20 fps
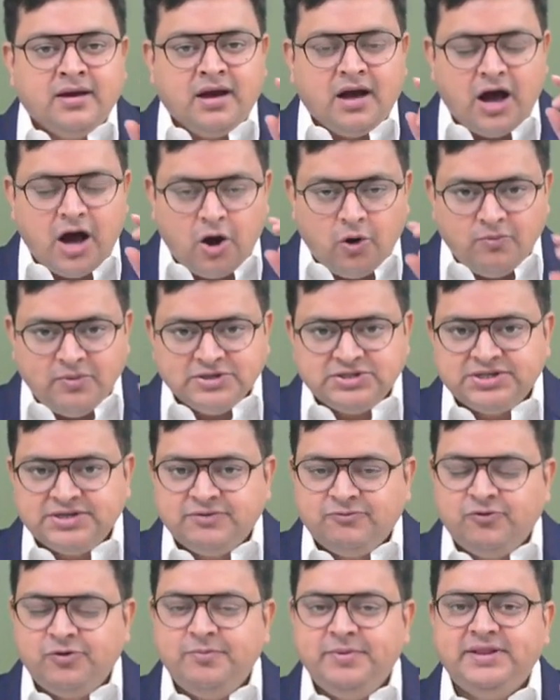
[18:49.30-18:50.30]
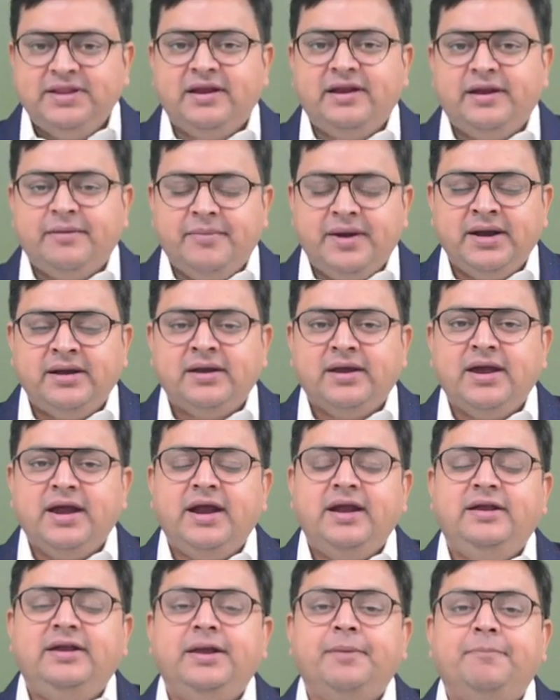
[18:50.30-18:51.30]
How much would be the limit?
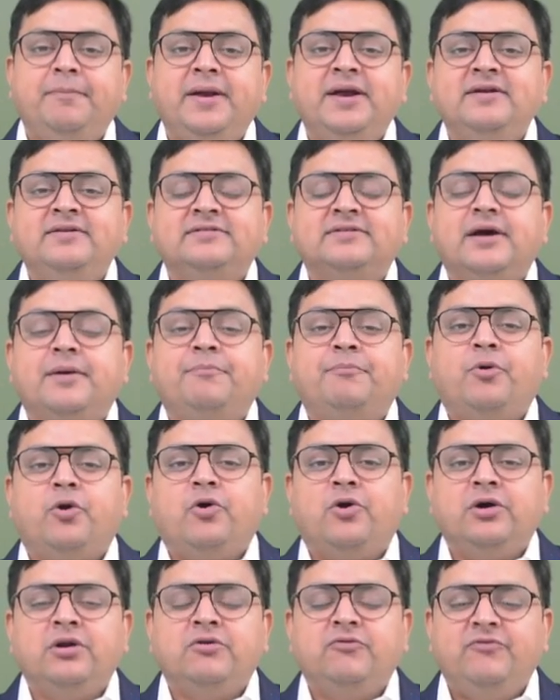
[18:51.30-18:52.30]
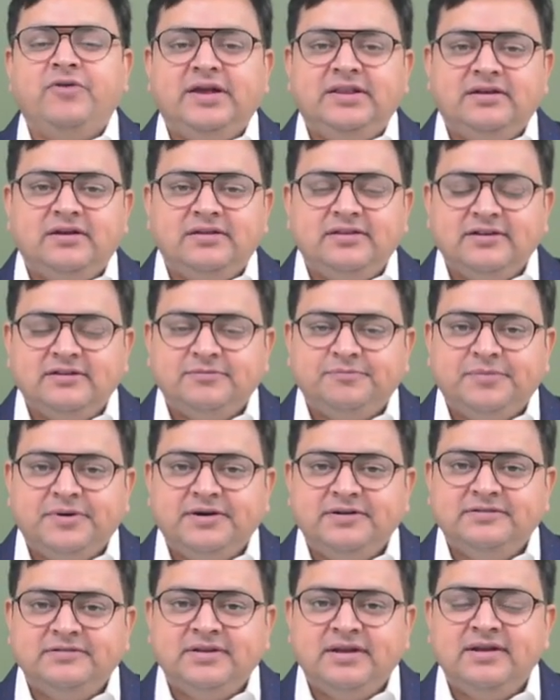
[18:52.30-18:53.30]
It depends upon whether this
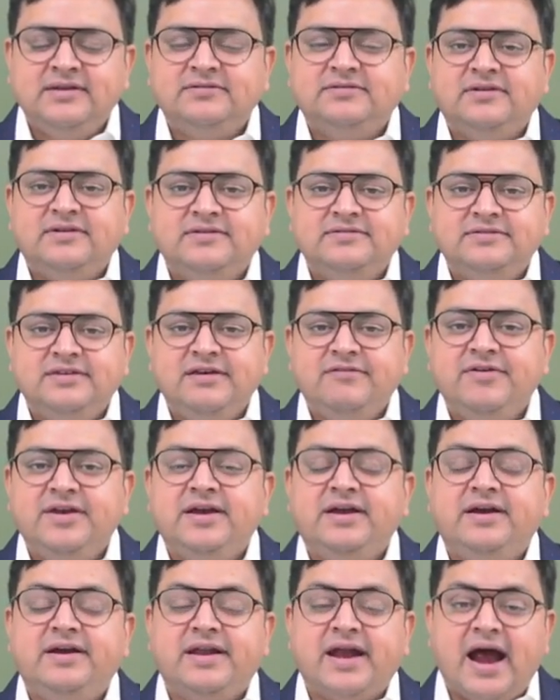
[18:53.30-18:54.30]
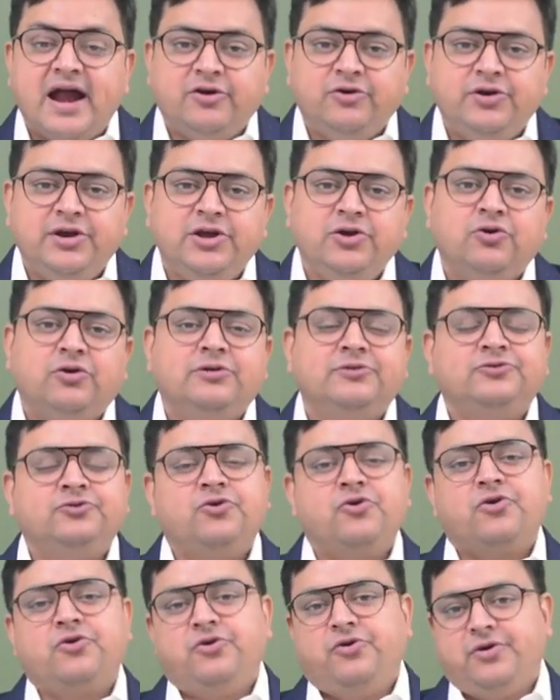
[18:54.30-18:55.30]
person is receiving gratuity
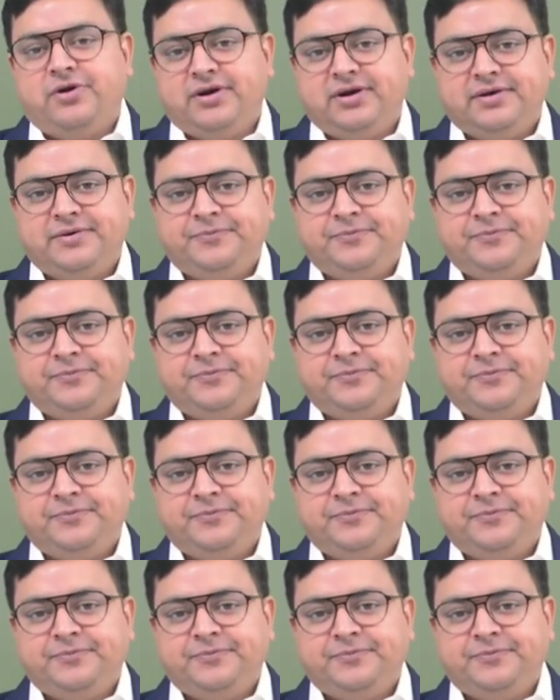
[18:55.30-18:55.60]
also or not.